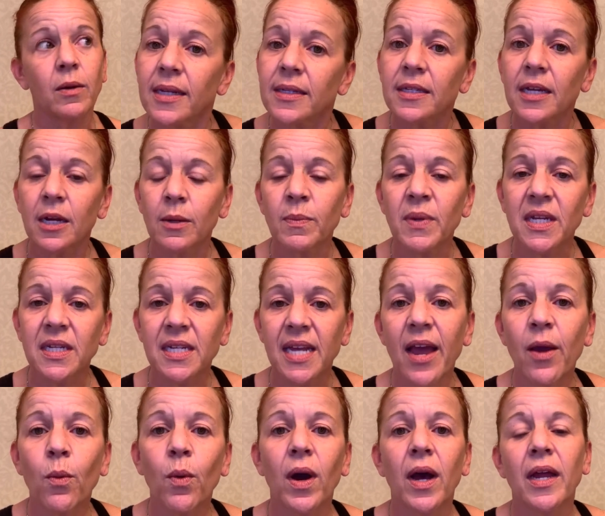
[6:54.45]
It's gonna be
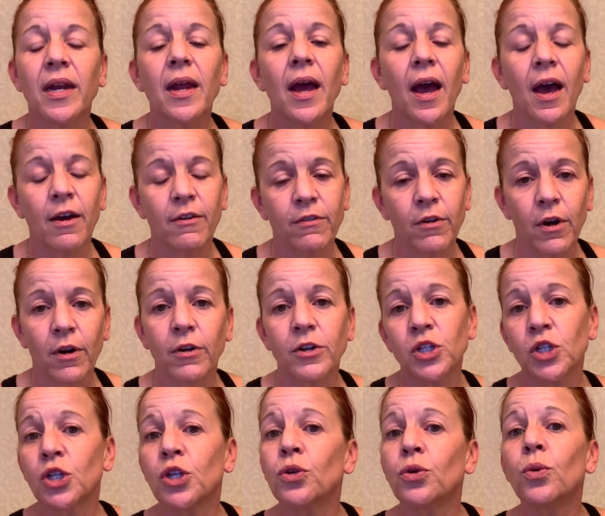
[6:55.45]
day one of our
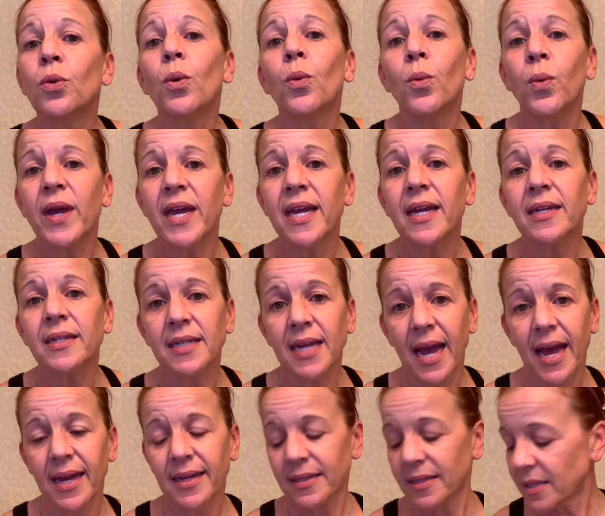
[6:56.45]
2 week
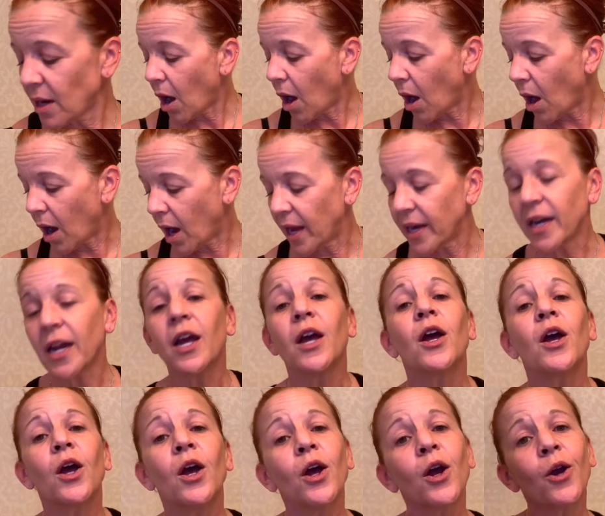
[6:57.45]
test on
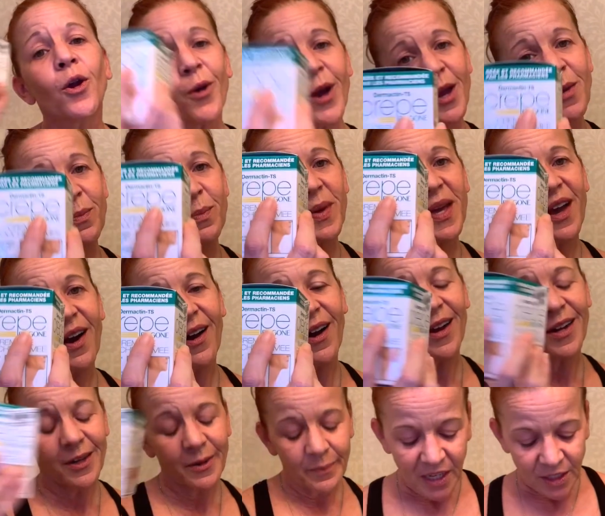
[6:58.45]
Crepe Be
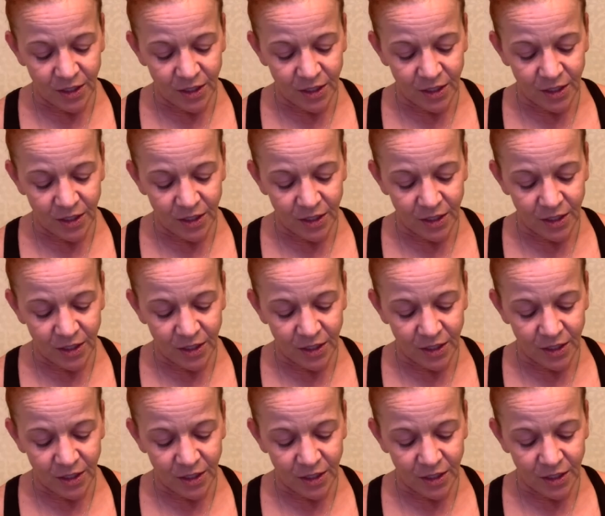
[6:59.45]
Gone.